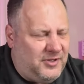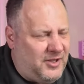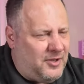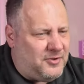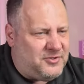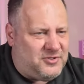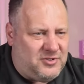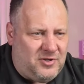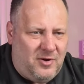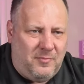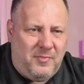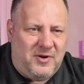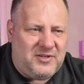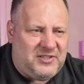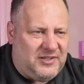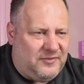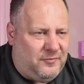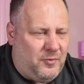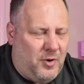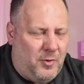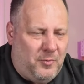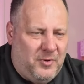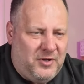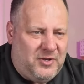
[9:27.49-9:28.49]
You know, so much
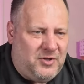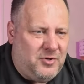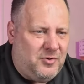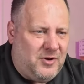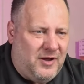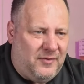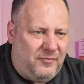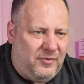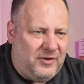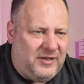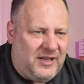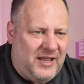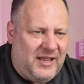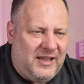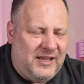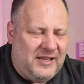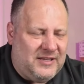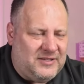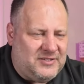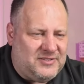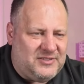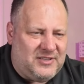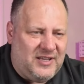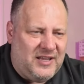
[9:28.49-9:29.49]
of what we do every day
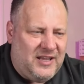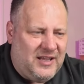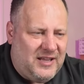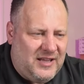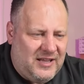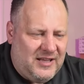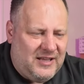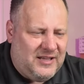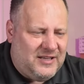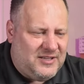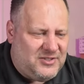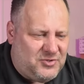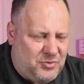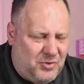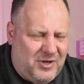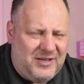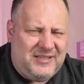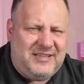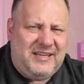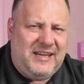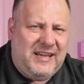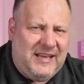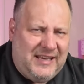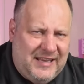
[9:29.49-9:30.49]
is sort
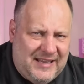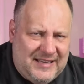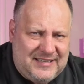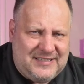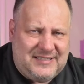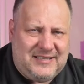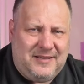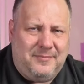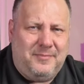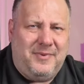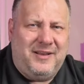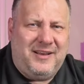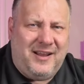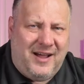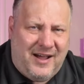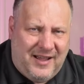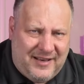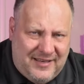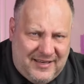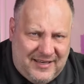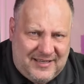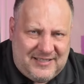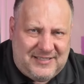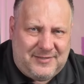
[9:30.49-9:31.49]
of tedious and
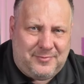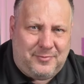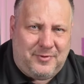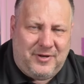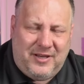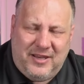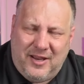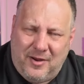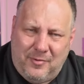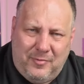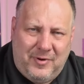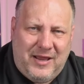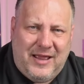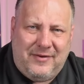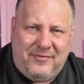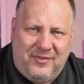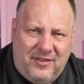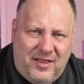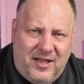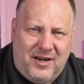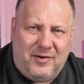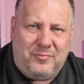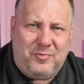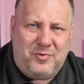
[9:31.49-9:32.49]
monotonous where you know we have a
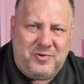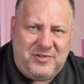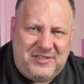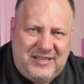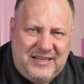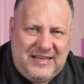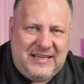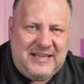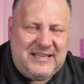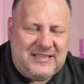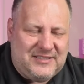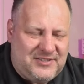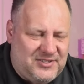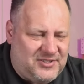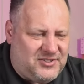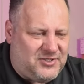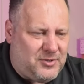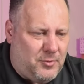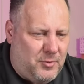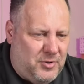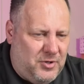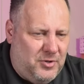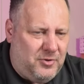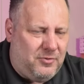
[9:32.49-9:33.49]
lot of routines and
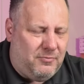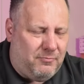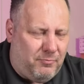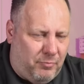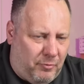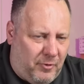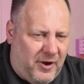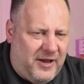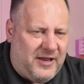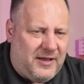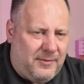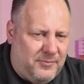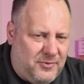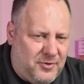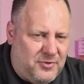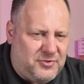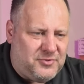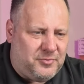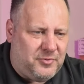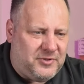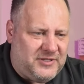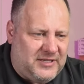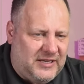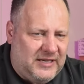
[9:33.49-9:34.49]
so when you can break up
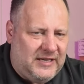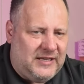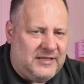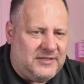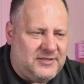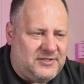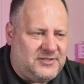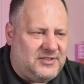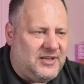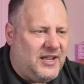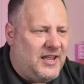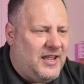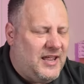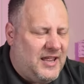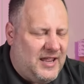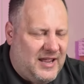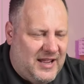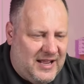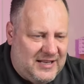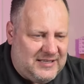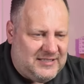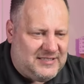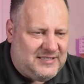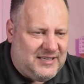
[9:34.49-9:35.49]
those routines
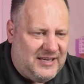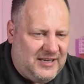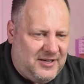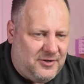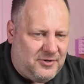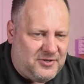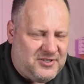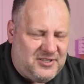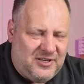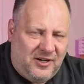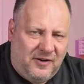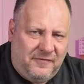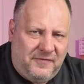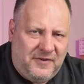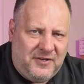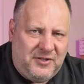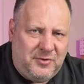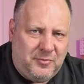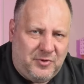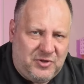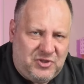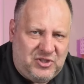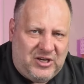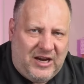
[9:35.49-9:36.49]
and sink yourself
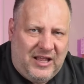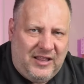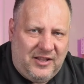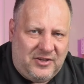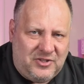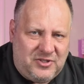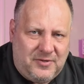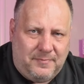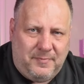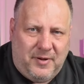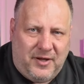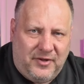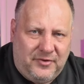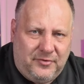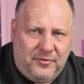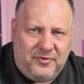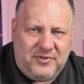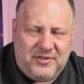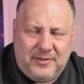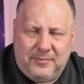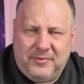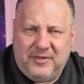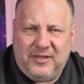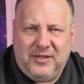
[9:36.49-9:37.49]
into a challenge a
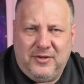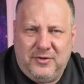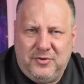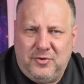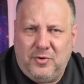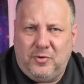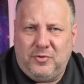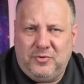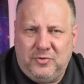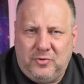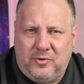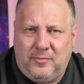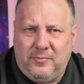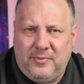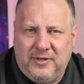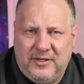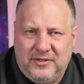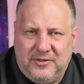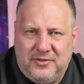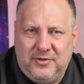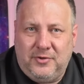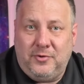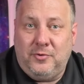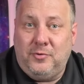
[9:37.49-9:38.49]
puzzle something that you don't
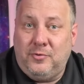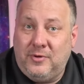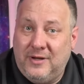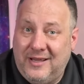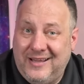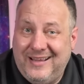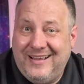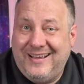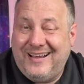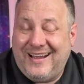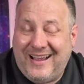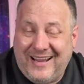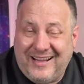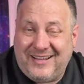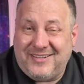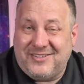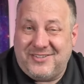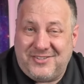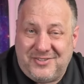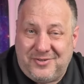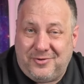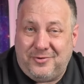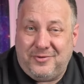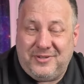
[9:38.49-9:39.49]
normally do i
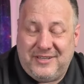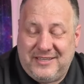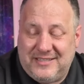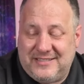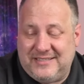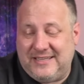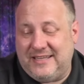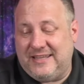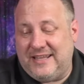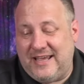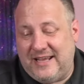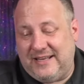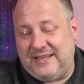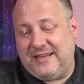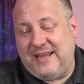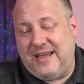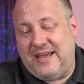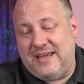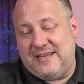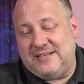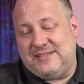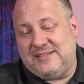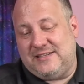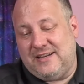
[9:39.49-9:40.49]
can certainly see that
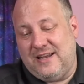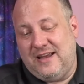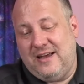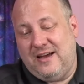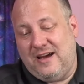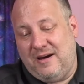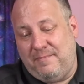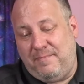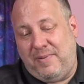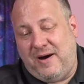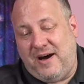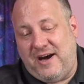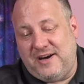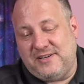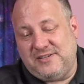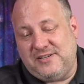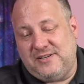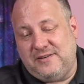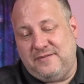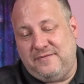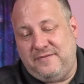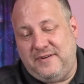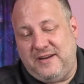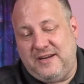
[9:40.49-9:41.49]
as a
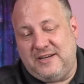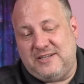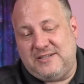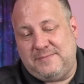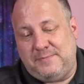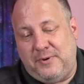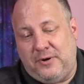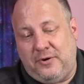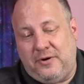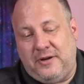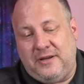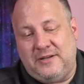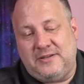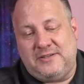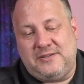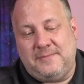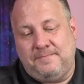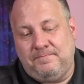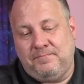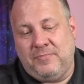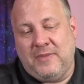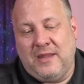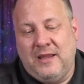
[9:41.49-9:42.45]
positive experience